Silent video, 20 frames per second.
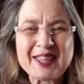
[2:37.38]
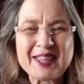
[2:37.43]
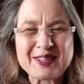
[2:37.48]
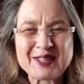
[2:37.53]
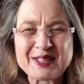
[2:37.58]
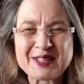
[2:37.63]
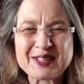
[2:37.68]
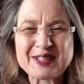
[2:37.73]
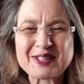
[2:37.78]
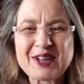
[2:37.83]

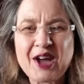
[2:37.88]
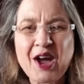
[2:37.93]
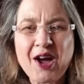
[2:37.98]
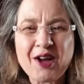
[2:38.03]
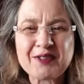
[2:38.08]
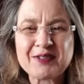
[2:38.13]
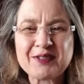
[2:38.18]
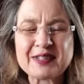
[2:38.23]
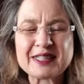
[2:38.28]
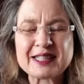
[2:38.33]
The
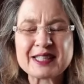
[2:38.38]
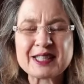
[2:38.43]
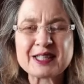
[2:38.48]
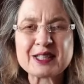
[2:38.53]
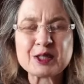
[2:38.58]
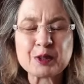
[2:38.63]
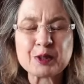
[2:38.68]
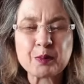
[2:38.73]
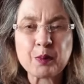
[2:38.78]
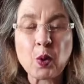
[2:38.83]
staff is the
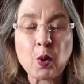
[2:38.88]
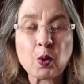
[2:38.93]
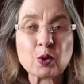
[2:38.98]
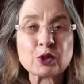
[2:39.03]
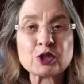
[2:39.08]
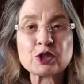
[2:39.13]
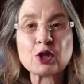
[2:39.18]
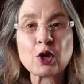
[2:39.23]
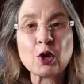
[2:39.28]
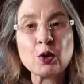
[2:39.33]

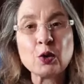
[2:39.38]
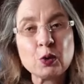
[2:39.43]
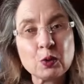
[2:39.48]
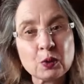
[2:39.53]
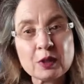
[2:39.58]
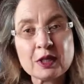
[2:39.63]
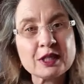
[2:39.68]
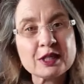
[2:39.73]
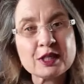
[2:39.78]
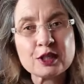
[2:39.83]
support. So who
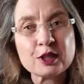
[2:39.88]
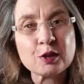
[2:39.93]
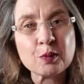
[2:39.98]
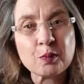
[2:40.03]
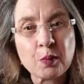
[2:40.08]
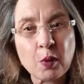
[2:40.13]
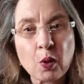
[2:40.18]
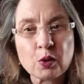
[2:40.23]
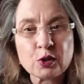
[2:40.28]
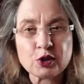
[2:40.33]
can
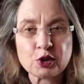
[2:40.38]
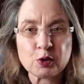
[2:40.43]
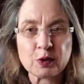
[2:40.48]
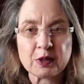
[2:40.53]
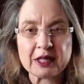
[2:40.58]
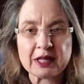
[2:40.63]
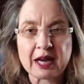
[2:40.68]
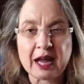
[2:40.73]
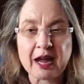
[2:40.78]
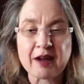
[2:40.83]
support you
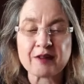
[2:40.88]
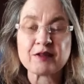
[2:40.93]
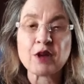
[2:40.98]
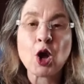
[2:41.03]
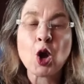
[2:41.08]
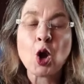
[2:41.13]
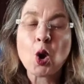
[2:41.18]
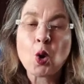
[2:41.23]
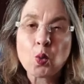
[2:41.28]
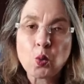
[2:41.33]
in life?
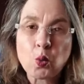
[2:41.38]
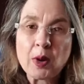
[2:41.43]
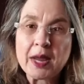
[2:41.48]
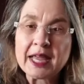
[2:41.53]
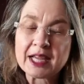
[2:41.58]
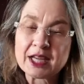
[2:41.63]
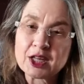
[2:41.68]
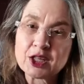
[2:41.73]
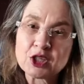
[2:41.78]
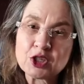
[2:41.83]

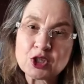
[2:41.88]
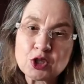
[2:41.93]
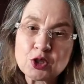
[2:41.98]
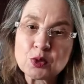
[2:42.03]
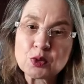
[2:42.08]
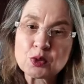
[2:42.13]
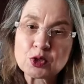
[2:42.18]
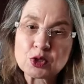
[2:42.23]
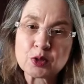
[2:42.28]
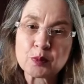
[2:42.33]
Where can
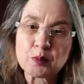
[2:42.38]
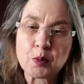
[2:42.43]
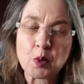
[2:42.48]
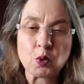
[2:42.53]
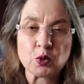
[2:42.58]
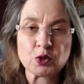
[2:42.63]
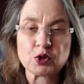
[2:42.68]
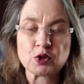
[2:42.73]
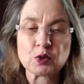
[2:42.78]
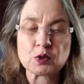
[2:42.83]
you
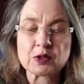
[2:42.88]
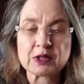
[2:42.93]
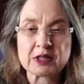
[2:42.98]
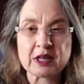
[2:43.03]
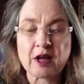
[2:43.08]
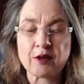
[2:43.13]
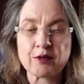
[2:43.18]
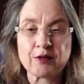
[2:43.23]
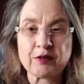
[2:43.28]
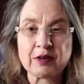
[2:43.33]
support
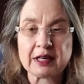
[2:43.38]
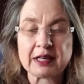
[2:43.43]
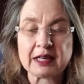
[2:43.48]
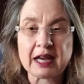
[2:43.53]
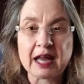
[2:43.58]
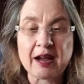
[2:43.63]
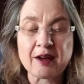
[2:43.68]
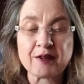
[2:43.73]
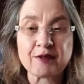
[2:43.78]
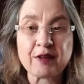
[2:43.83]
yourself in
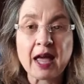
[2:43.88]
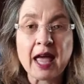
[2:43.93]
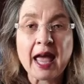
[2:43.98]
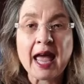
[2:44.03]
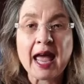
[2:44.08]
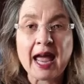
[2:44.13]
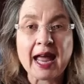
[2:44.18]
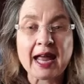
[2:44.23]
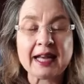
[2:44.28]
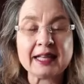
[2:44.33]
life?
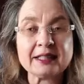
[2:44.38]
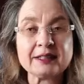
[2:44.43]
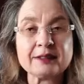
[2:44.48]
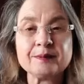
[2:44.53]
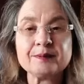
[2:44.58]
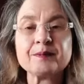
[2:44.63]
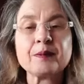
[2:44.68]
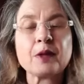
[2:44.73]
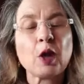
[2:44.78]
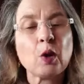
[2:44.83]
And
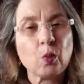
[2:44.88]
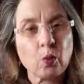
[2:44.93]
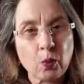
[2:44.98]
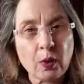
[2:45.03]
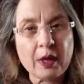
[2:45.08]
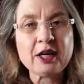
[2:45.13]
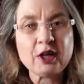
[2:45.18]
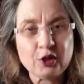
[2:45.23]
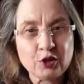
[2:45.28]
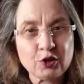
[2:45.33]

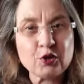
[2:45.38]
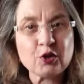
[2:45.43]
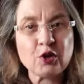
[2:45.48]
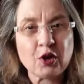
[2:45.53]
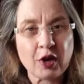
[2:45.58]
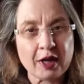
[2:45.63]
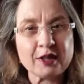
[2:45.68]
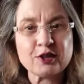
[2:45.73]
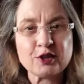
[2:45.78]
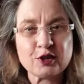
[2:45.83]
when are you
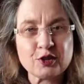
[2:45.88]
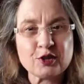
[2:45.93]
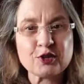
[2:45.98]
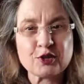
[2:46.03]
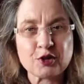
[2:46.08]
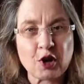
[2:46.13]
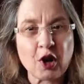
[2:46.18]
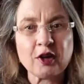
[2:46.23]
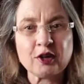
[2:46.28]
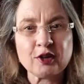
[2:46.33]
going to
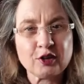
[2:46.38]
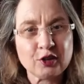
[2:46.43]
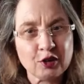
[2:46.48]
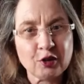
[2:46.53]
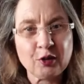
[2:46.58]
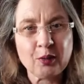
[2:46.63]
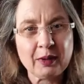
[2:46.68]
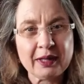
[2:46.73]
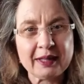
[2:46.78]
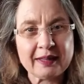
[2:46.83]
start
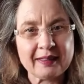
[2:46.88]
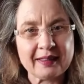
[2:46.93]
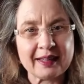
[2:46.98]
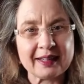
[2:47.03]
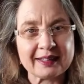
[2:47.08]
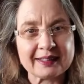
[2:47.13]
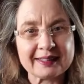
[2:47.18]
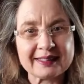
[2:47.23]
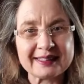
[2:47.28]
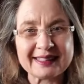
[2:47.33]
doing
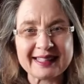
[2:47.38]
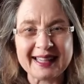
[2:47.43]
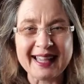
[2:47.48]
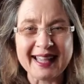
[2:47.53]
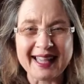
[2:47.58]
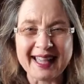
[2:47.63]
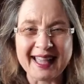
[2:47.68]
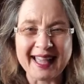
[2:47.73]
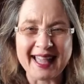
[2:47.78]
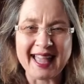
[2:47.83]
this?
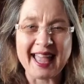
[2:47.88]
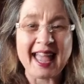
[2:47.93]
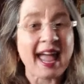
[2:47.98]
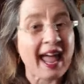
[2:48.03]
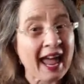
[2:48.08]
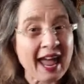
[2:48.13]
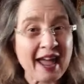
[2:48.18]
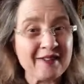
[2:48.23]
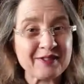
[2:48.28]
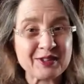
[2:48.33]

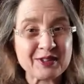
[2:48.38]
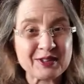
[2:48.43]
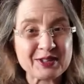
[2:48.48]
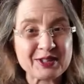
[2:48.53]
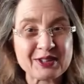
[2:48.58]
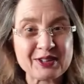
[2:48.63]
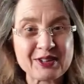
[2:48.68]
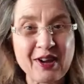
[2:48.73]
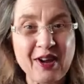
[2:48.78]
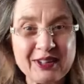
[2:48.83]
Have you
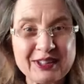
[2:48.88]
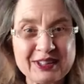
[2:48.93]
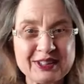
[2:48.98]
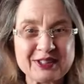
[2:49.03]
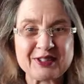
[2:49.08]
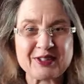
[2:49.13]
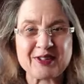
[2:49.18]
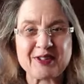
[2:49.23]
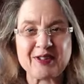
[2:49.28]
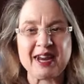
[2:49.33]

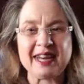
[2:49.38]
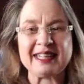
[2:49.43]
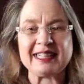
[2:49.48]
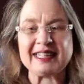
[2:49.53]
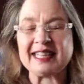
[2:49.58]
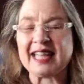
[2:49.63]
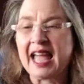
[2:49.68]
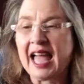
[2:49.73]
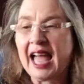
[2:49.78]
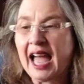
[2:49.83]
started
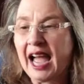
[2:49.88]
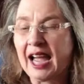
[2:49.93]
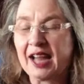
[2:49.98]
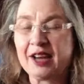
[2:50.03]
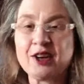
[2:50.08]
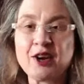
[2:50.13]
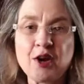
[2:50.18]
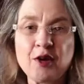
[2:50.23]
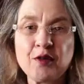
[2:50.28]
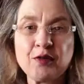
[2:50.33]
already? I
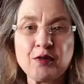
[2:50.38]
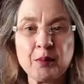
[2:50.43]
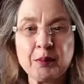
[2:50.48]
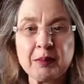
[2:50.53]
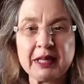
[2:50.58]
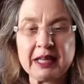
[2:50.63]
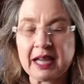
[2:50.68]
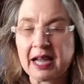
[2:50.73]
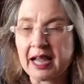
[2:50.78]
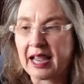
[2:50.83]
know for
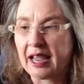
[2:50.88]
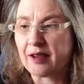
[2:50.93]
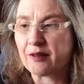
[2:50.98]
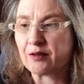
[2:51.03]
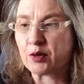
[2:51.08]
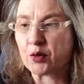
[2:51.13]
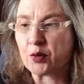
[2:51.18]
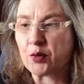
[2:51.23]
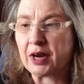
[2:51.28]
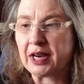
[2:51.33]
me, I
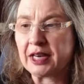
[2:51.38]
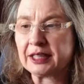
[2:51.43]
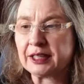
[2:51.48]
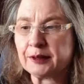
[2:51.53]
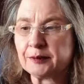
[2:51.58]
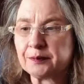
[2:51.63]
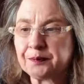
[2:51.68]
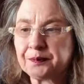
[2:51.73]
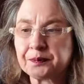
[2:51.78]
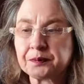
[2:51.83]
have
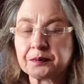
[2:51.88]
already.